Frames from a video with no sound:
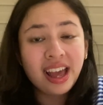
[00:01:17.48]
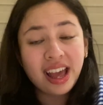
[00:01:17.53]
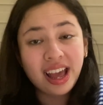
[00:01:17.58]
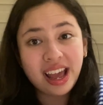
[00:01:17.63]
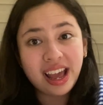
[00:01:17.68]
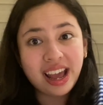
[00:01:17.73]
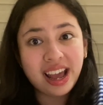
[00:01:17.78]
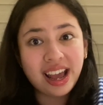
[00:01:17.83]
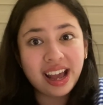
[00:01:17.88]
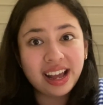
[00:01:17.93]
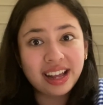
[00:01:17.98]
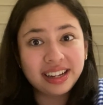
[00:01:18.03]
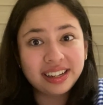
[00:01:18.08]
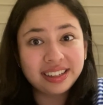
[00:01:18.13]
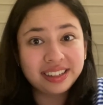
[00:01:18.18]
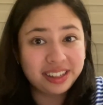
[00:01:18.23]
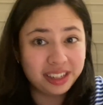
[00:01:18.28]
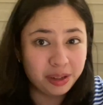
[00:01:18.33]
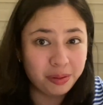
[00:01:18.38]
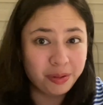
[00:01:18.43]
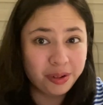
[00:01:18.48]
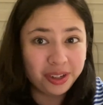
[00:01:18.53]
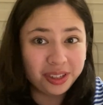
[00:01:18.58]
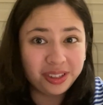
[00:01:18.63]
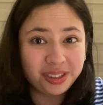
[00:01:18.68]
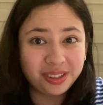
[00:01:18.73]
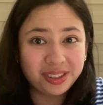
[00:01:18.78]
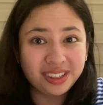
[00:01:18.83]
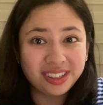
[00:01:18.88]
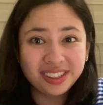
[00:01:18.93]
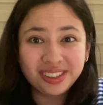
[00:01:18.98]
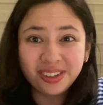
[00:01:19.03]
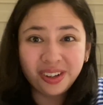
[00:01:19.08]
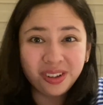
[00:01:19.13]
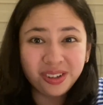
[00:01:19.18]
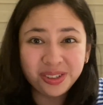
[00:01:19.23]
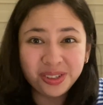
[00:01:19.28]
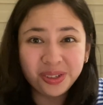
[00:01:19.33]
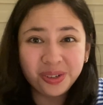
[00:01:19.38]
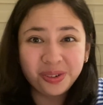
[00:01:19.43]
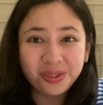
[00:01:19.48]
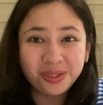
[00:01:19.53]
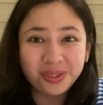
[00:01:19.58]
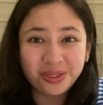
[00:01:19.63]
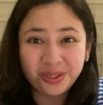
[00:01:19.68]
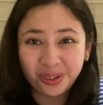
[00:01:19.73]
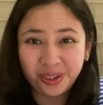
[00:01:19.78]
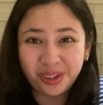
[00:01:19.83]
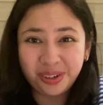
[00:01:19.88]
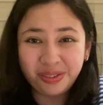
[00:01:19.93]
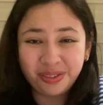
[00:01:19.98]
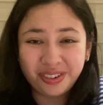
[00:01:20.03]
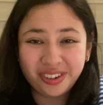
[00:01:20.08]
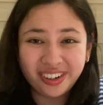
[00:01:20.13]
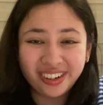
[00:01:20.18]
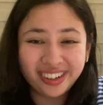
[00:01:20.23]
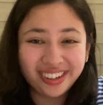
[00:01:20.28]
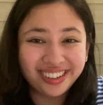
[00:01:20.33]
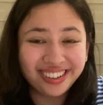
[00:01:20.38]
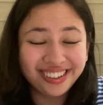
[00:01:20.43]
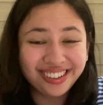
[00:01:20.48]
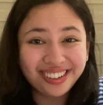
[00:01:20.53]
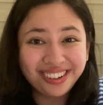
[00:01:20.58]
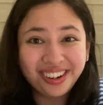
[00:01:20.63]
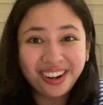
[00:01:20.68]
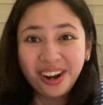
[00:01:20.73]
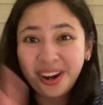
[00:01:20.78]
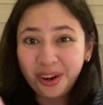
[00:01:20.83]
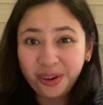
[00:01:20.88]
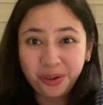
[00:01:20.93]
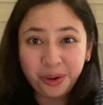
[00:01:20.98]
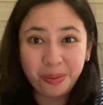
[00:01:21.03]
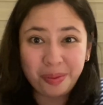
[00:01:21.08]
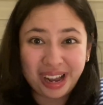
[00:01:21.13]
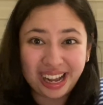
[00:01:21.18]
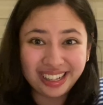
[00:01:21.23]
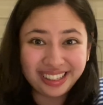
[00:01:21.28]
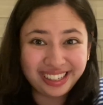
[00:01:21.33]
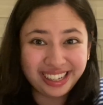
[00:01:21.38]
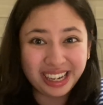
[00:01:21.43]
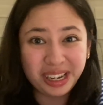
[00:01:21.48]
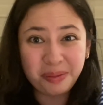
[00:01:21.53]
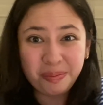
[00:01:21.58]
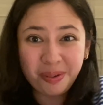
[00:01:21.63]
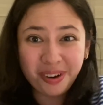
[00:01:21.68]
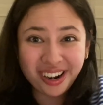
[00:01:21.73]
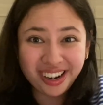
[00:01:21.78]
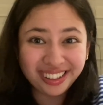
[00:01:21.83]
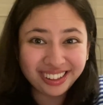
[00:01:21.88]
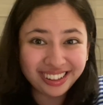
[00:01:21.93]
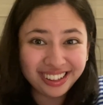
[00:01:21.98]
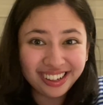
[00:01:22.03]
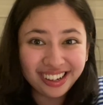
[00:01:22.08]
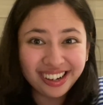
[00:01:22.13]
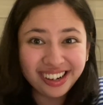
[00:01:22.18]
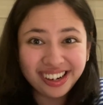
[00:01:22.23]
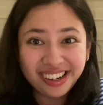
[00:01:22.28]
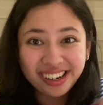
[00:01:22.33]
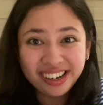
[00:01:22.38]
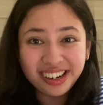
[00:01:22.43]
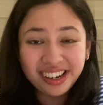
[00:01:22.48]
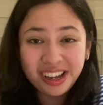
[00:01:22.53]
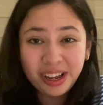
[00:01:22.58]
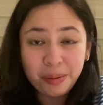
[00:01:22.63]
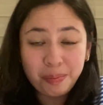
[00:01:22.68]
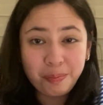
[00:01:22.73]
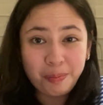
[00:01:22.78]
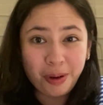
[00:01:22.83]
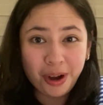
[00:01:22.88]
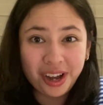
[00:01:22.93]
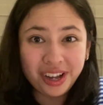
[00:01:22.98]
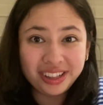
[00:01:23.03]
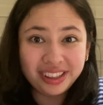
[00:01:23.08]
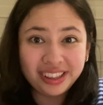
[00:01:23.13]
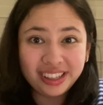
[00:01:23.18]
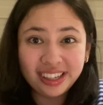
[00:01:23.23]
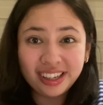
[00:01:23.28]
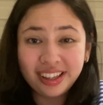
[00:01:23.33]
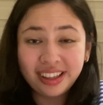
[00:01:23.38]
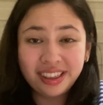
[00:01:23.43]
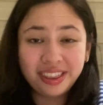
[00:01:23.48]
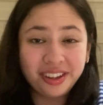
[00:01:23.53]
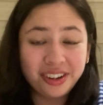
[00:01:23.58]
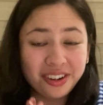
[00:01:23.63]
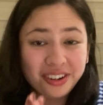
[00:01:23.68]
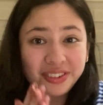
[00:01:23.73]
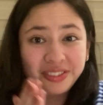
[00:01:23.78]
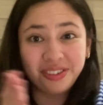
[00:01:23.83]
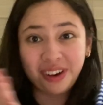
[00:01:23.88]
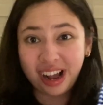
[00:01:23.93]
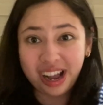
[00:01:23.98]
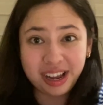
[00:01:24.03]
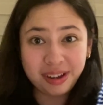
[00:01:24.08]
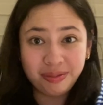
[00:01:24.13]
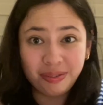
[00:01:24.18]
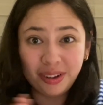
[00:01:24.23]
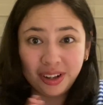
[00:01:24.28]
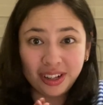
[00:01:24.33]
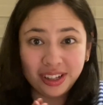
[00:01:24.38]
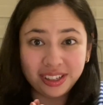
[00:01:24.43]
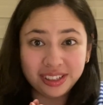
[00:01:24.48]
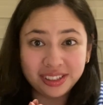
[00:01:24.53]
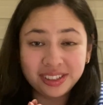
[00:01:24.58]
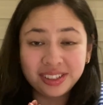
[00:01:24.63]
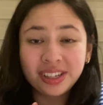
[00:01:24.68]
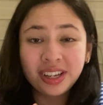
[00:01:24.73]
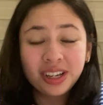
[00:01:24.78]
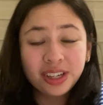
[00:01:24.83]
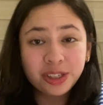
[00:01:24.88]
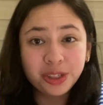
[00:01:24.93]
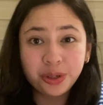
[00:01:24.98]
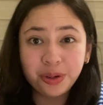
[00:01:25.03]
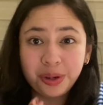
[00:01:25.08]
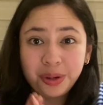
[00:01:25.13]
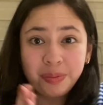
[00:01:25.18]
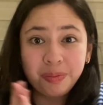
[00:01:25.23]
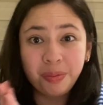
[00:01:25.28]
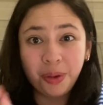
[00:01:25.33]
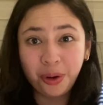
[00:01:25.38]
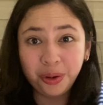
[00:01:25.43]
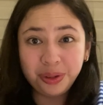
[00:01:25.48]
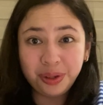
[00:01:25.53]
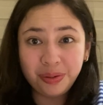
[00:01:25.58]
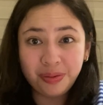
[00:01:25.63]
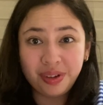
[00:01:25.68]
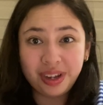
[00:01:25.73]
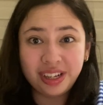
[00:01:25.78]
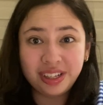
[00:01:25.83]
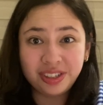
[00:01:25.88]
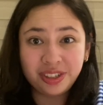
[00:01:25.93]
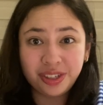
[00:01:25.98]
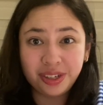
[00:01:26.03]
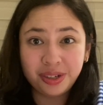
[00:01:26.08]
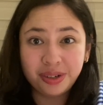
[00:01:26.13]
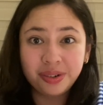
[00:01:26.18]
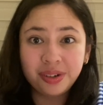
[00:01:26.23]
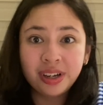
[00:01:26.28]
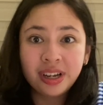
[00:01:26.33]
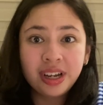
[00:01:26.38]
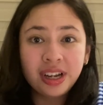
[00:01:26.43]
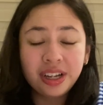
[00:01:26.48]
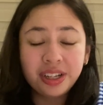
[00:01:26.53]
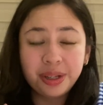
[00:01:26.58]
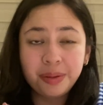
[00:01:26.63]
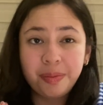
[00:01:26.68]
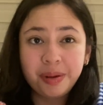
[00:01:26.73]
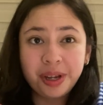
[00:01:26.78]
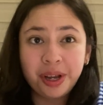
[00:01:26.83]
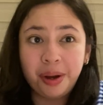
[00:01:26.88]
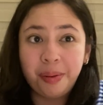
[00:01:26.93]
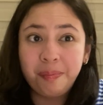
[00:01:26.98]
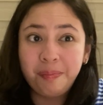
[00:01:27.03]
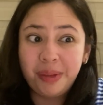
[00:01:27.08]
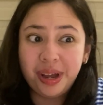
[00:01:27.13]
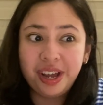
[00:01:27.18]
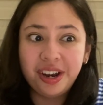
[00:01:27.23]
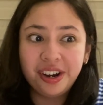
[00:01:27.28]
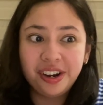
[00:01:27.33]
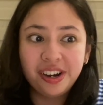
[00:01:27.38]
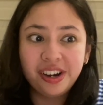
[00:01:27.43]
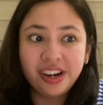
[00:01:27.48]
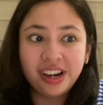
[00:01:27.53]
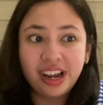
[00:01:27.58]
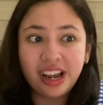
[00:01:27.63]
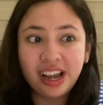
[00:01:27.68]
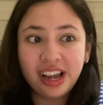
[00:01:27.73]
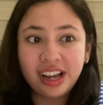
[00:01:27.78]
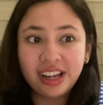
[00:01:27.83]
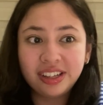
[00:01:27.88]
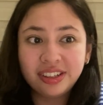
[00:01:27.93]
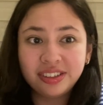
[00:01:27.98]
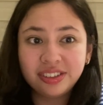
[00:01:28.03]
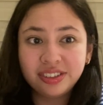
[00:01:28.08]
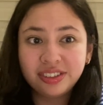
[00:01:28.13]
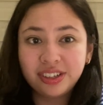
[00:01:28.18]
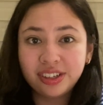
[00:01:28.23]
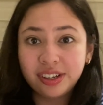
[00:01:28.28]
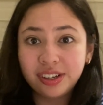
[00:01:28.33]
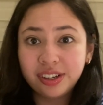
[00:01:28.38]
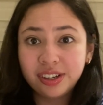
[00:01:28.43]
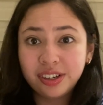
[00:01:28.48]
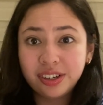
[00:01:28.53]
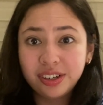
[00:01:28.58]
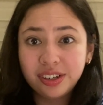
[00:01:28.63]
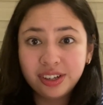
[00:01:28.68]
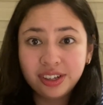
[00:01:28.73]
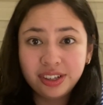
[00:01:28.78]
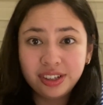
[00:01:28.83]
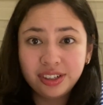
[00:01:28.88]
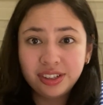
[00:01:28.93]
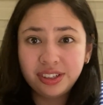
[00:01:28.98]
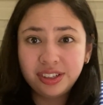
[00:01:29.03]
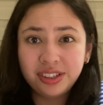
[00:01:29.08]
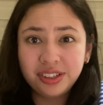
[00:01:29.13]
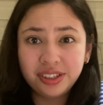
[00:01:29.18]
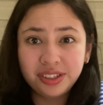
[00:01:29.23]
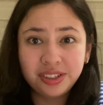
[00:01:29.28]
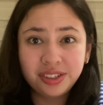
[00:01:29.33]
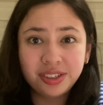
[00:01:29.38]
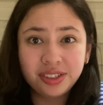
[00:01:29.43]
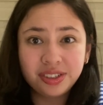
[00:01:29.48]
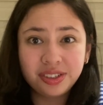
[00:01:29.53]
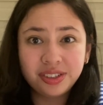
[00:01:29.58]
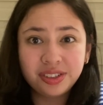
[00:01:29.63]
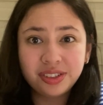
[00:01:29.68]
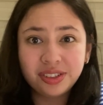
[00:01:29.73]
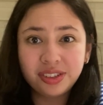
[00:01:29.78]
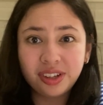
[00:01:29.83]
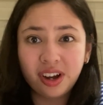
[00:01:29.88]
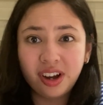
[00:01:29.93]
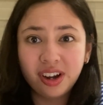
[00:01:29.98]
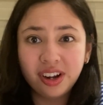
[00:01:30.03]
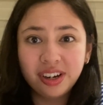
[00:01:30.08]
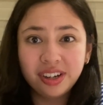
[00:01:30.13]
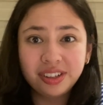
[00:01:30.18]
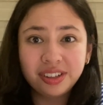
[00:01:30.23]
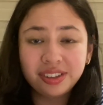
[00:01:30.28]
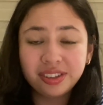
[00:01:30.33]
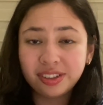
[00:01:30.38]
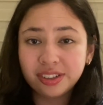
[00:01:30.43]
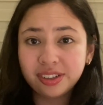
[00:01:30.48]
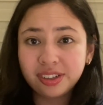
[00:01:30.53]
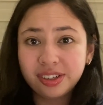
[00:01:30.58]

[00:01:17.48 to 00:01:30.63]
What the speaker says: And Gilbert is also sort of her romantic partner, but they're rivals. So it motivates you to become better and to start